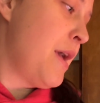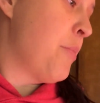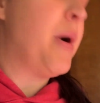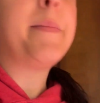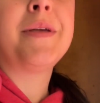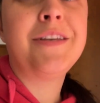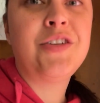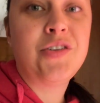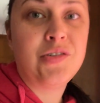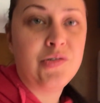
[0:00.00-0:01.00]
but I'm going
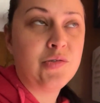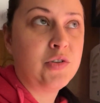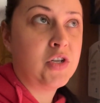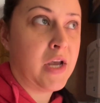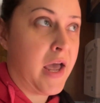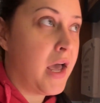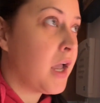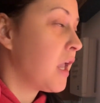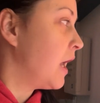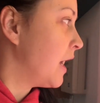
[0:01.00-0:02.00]
to check.
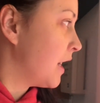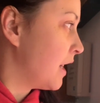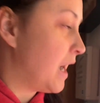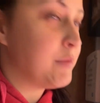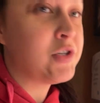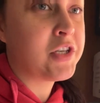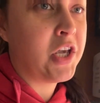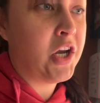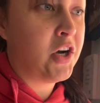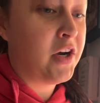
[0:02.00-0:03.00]
I'm just
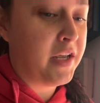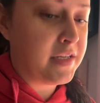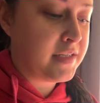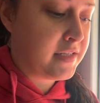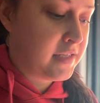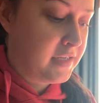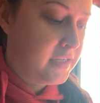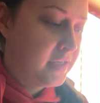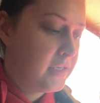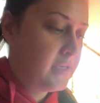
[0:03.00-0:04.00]
curious
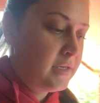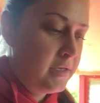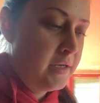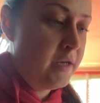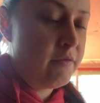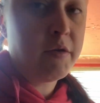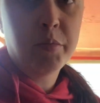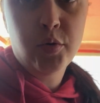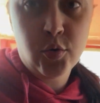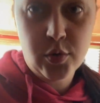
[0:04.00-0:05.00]
if the
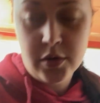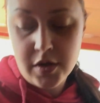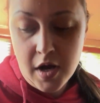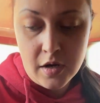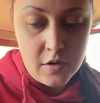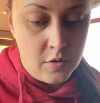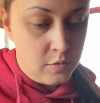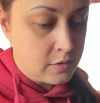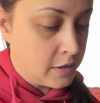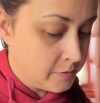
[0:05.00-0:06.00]
pool got
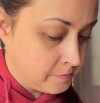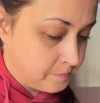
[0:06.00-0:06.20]
cold.